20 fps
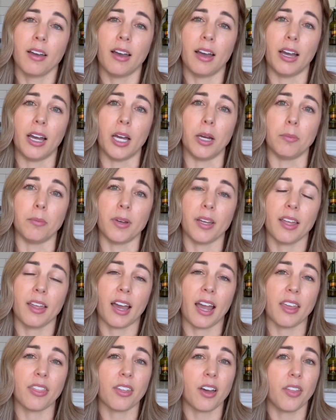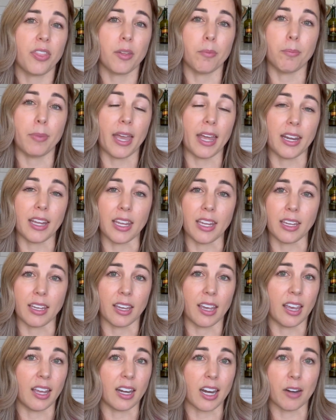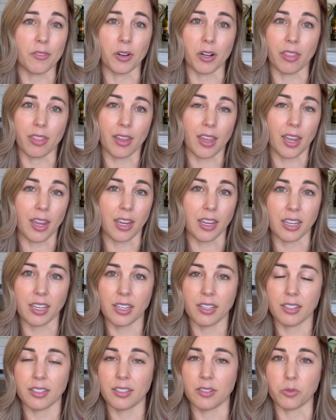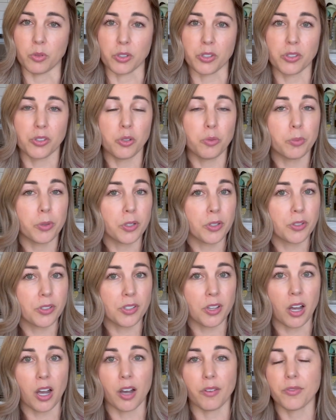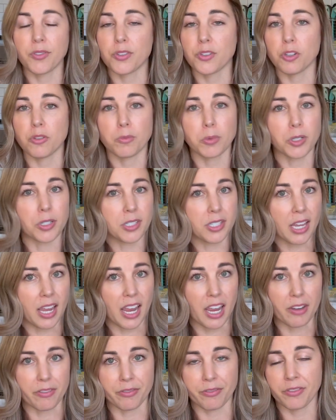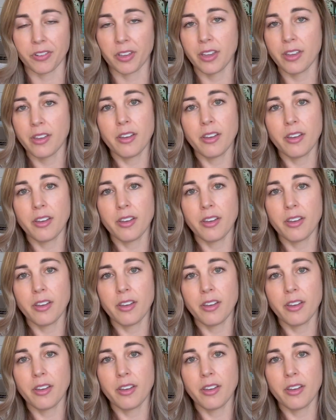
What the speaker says: I thought the bedding and everything was super soft, super safe,